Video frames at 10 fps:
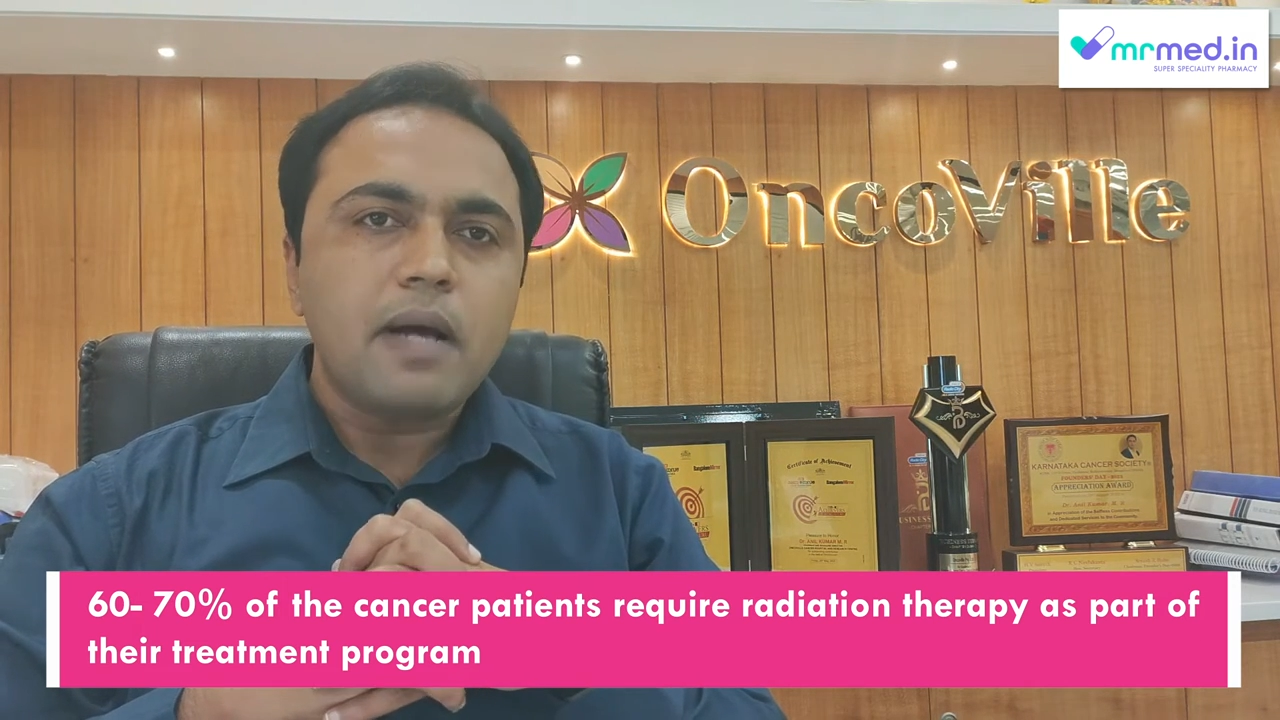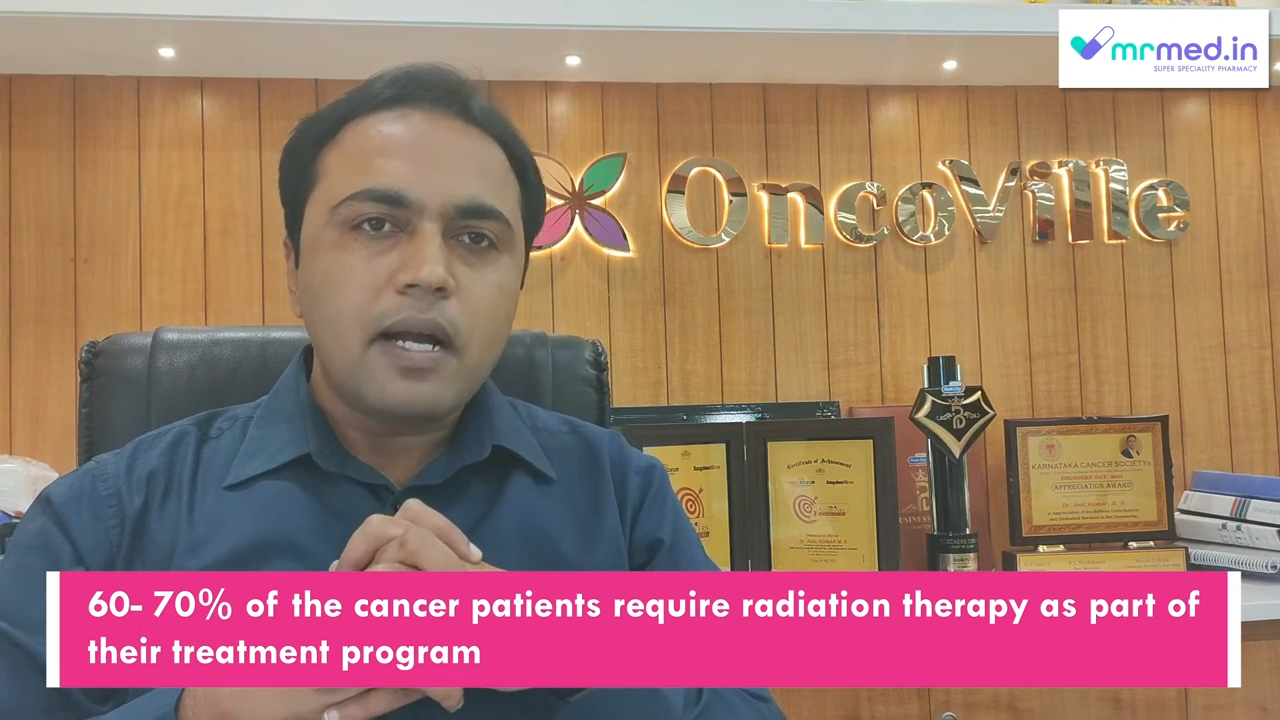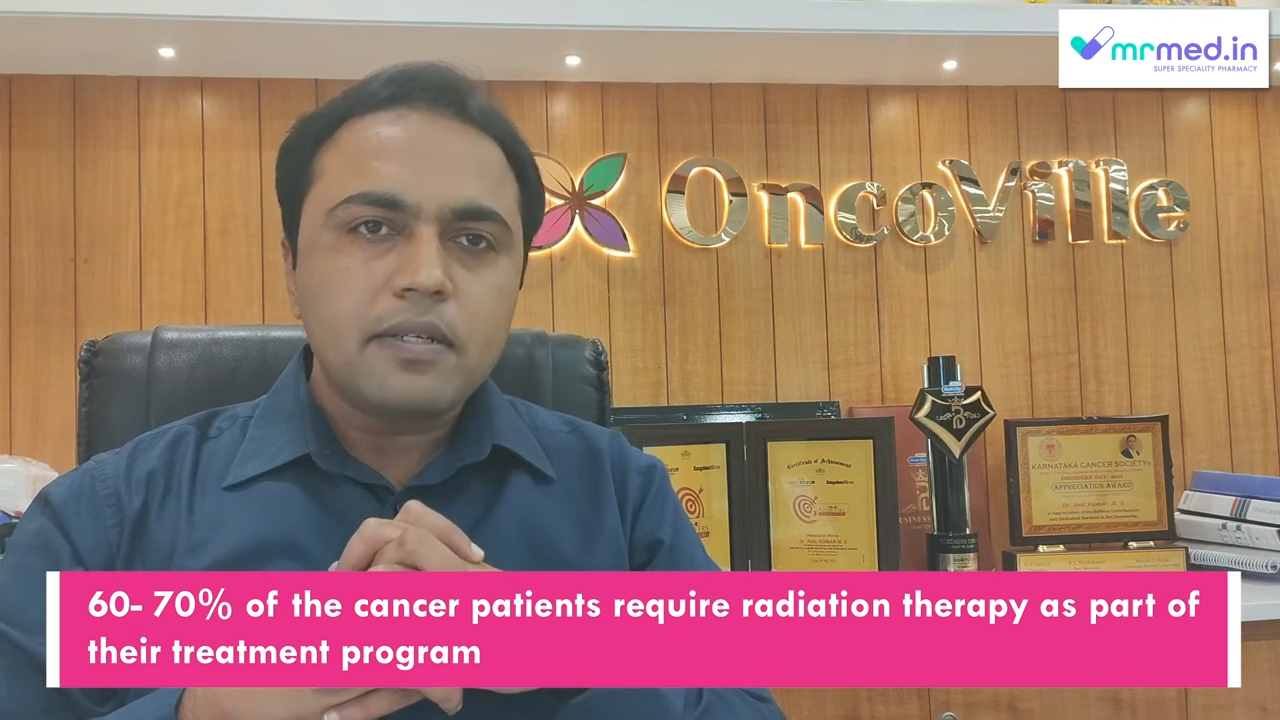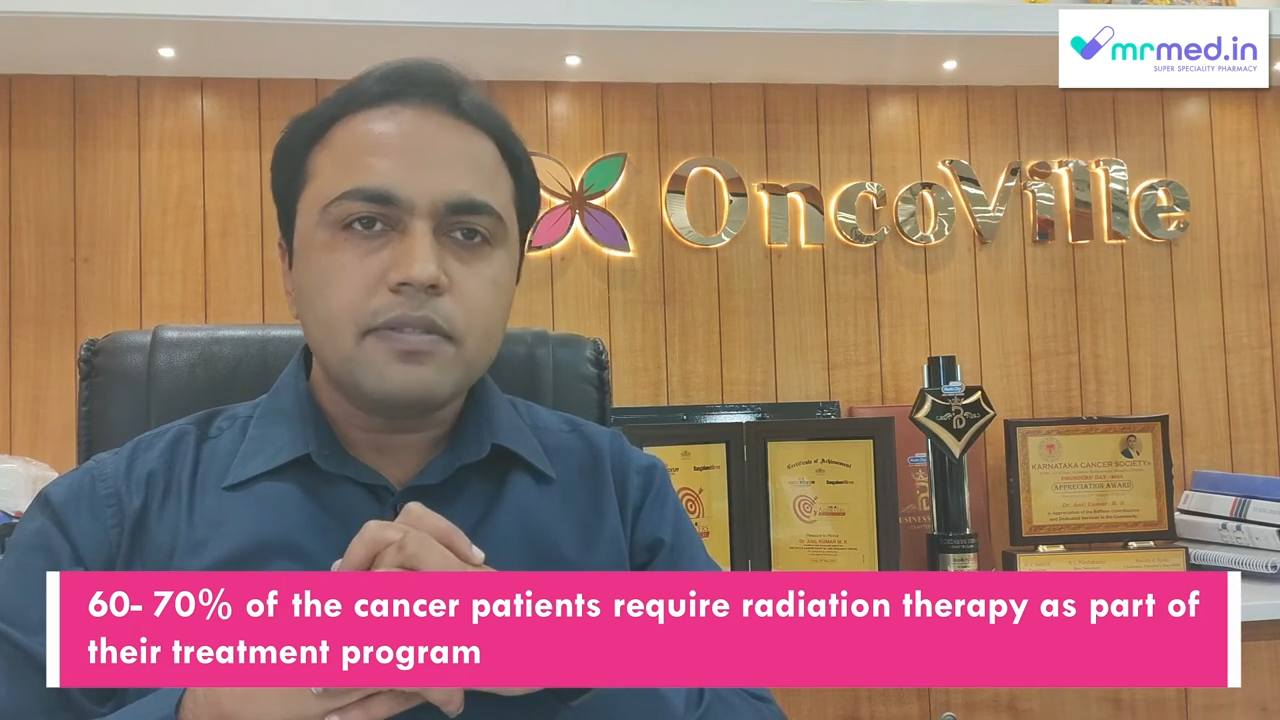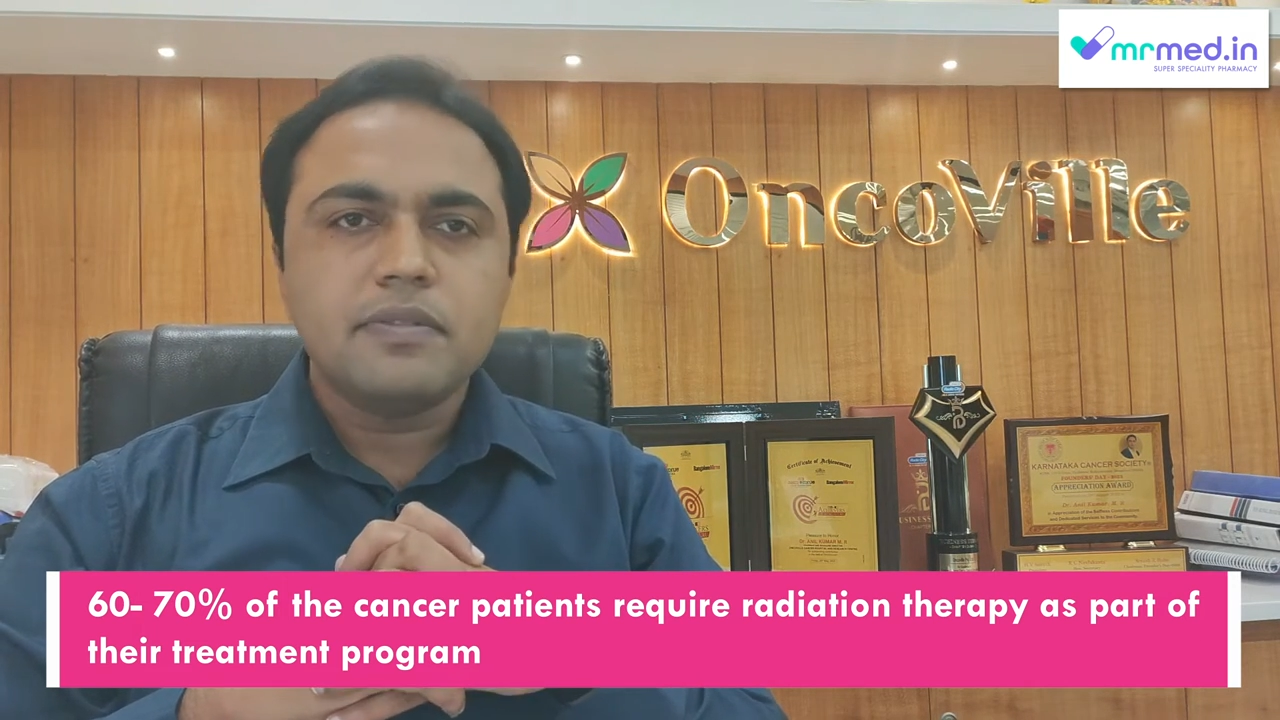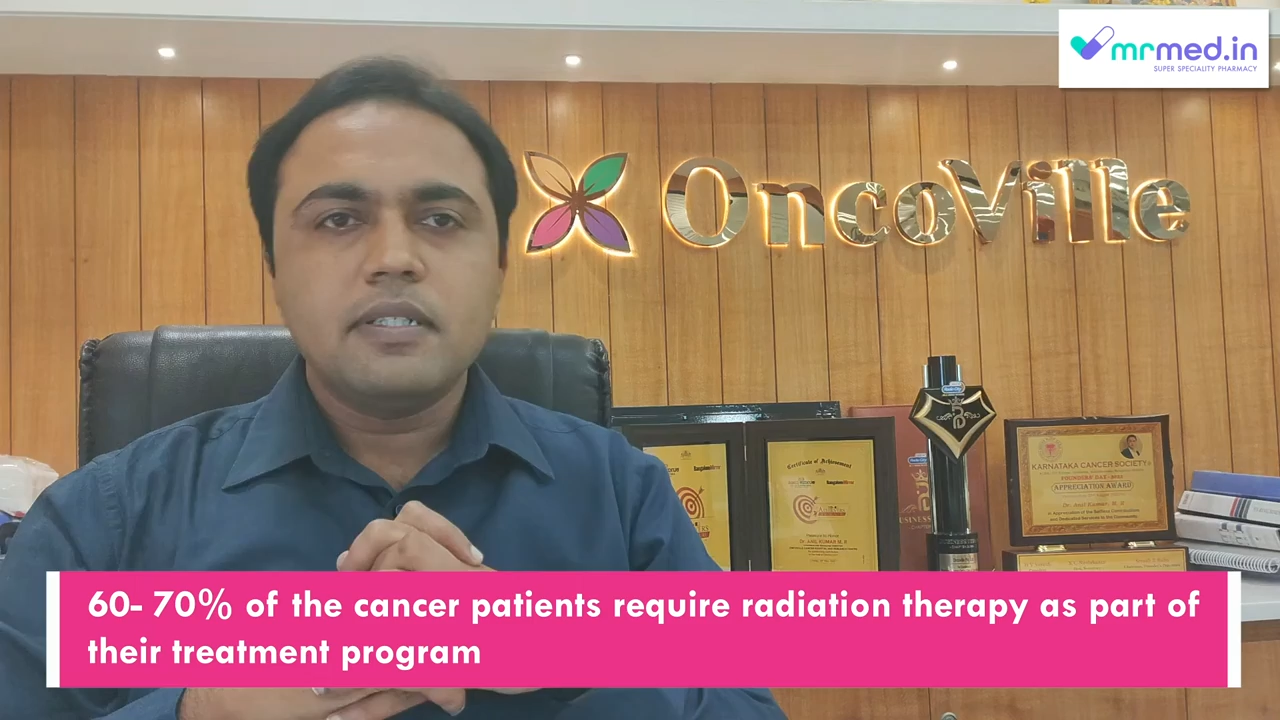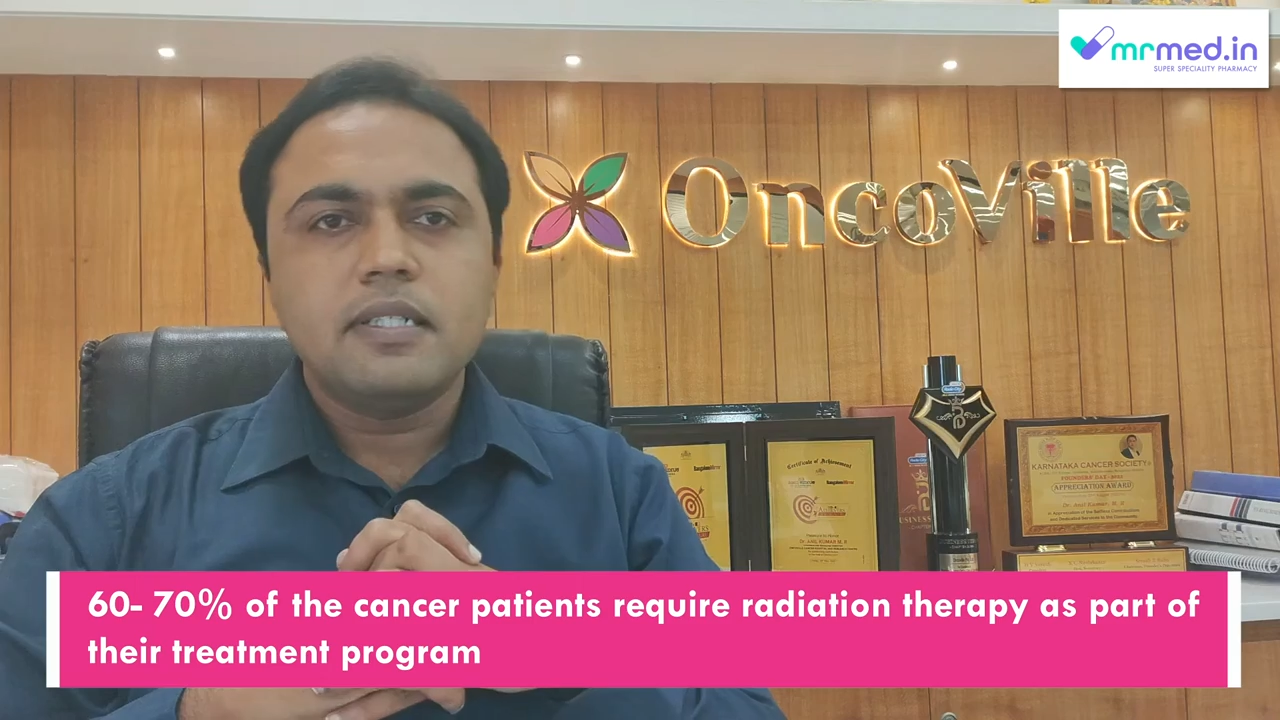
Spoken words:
part of